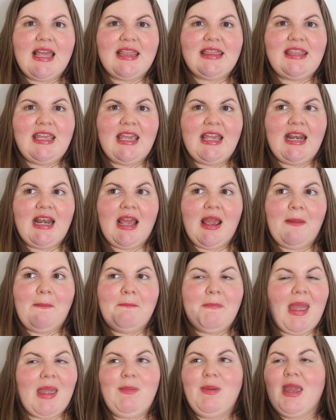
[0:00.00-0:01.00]

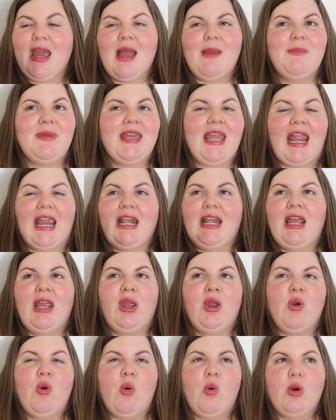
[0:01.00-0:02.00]
Then maybe I'm
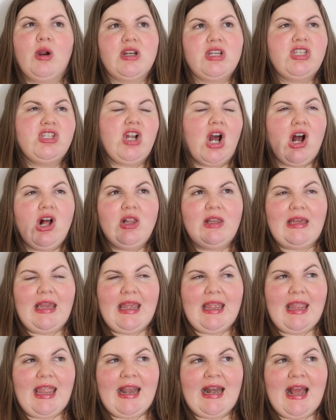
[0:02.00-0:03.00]
gaining or
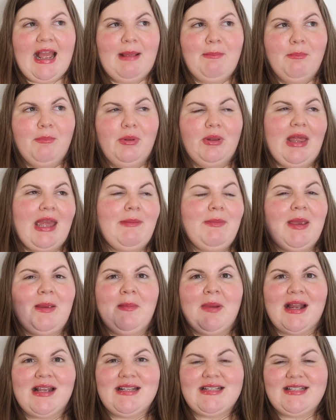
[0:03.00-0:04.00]
stalling, and I'm blaming
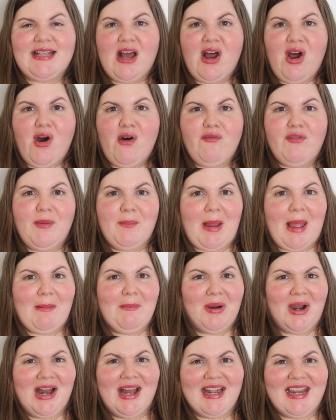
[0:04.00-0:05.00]
myself and my
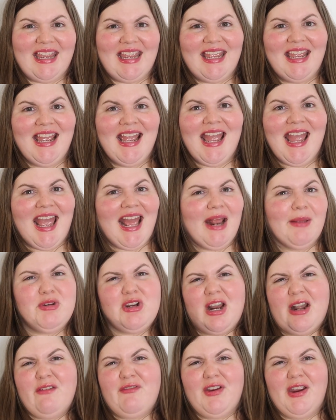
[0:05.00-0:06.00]
body. And I'm
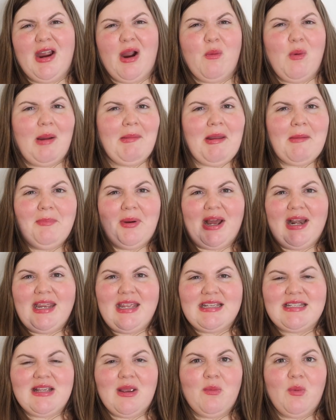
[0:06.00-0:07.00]
trying to figure out why my body
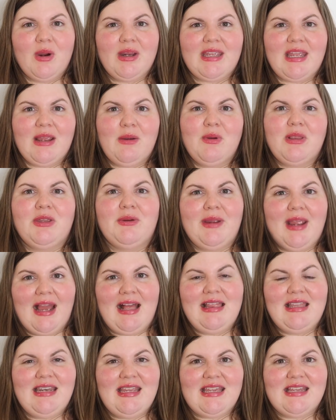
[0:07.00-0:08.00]
isn't working when the
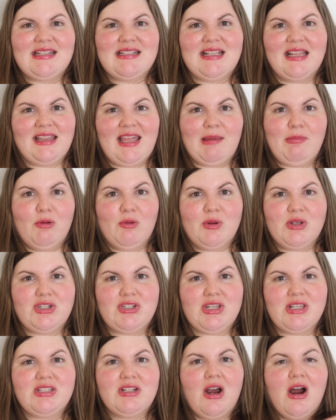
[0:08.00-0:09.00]
reality is the label was
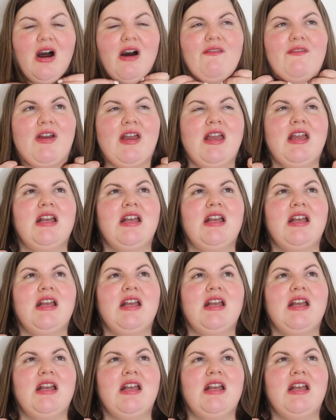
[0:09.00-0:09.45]
just off.